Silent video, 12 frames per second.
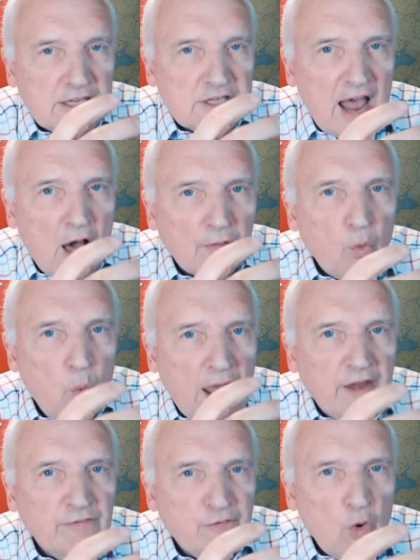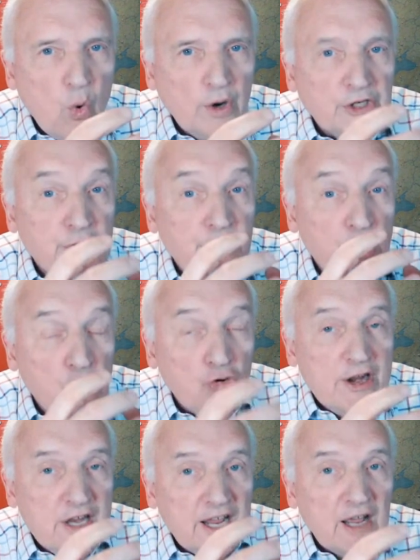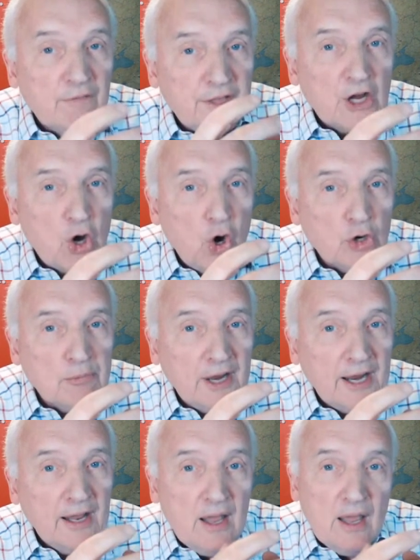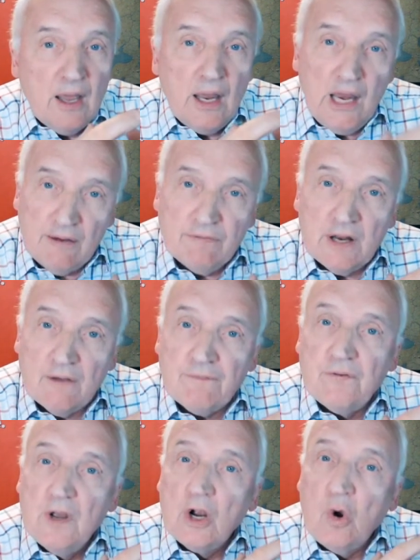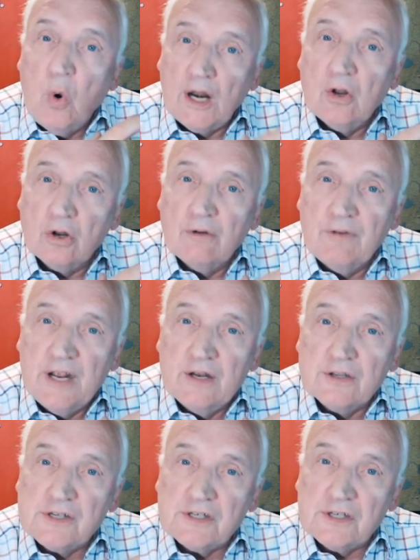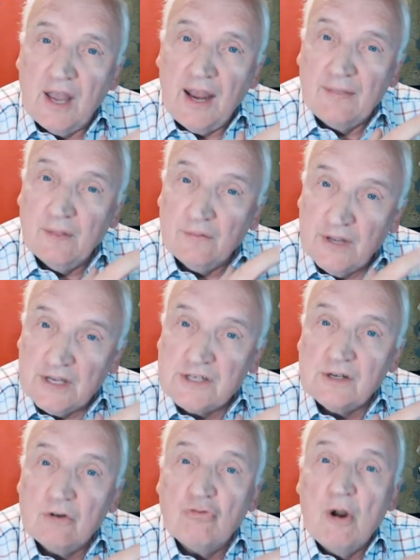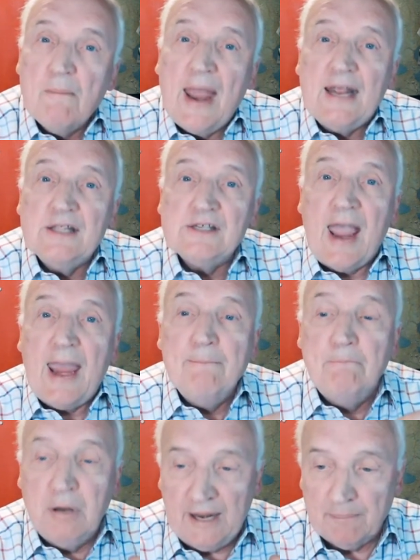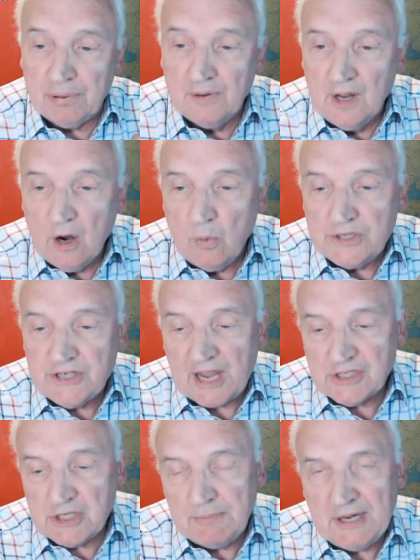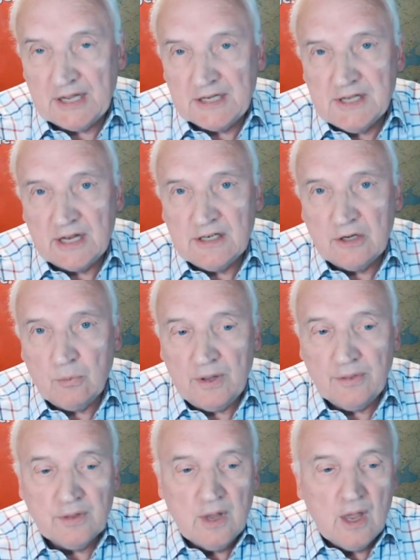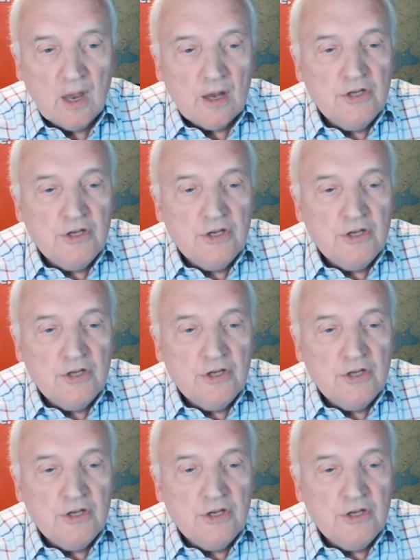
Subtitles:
is now the way forward, the greening of the economy, even if quite a lot of leaders are saying that this remains a blip which has to be contended with.